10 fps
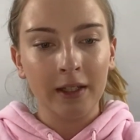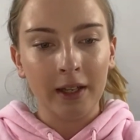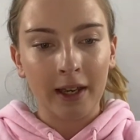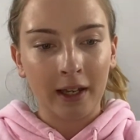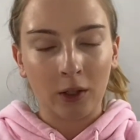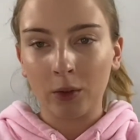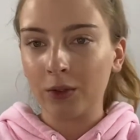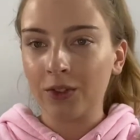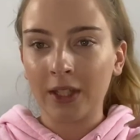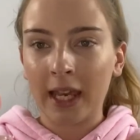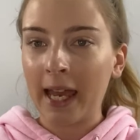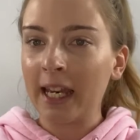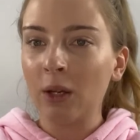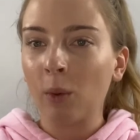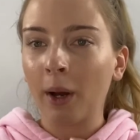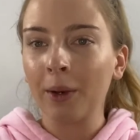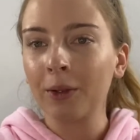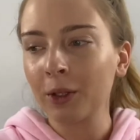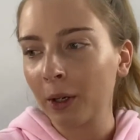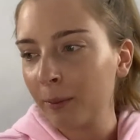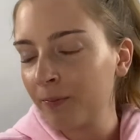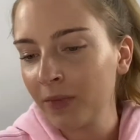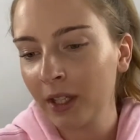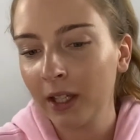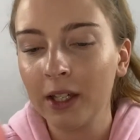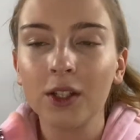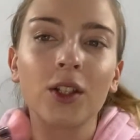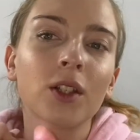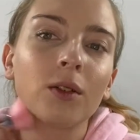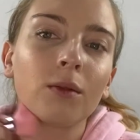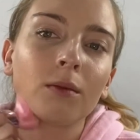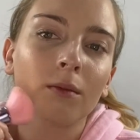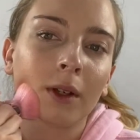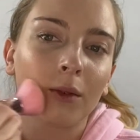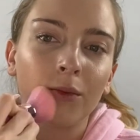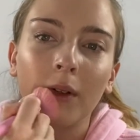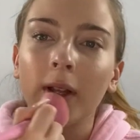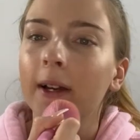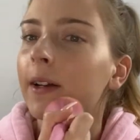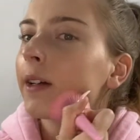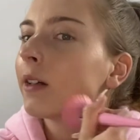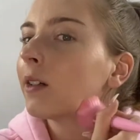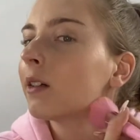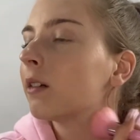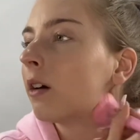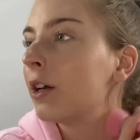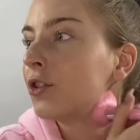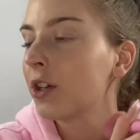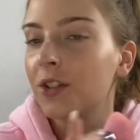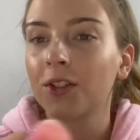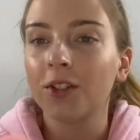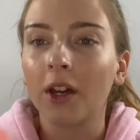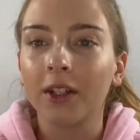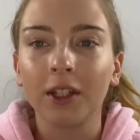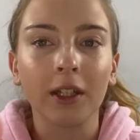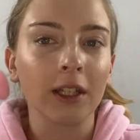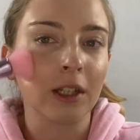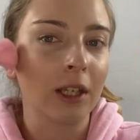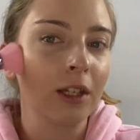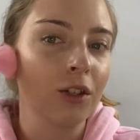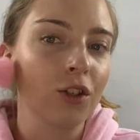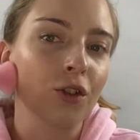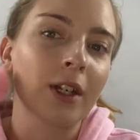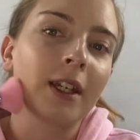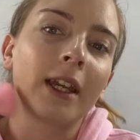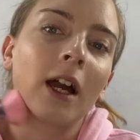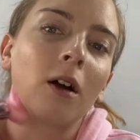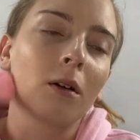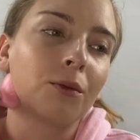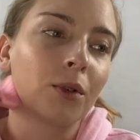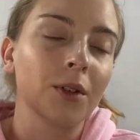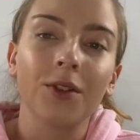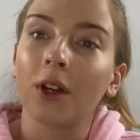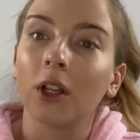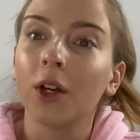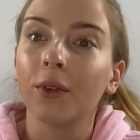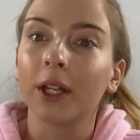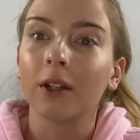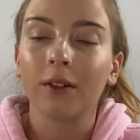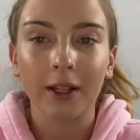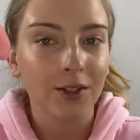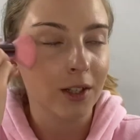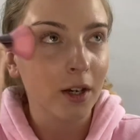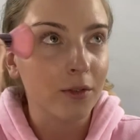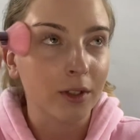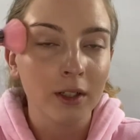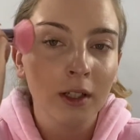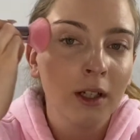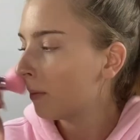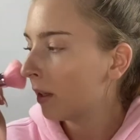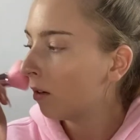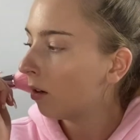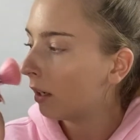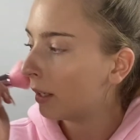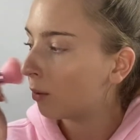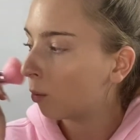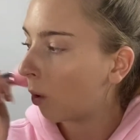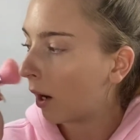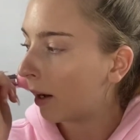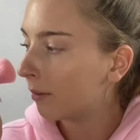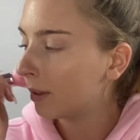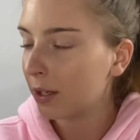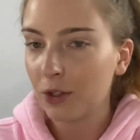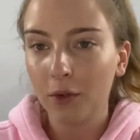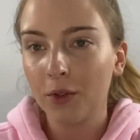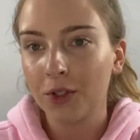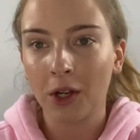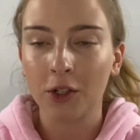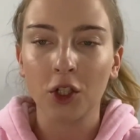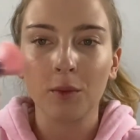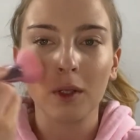and I couldn't see anyone. You know, it just like felt like I just started in the industry, and now I've got to start all over again thanks to COVID. And why? Yeah, Jeffree Star's just been a